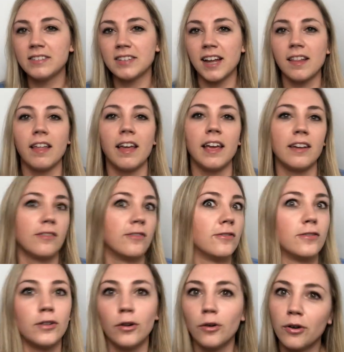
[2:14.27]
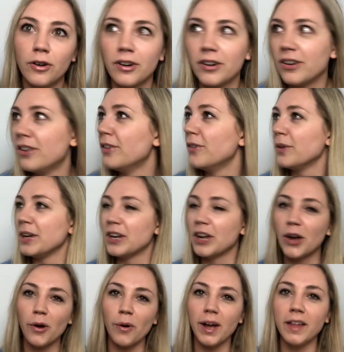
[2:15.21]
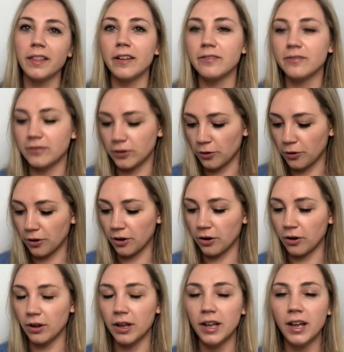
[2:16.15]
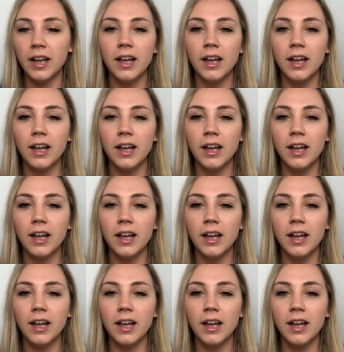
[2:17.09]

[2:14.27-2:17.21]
I like floral. We know I love floral.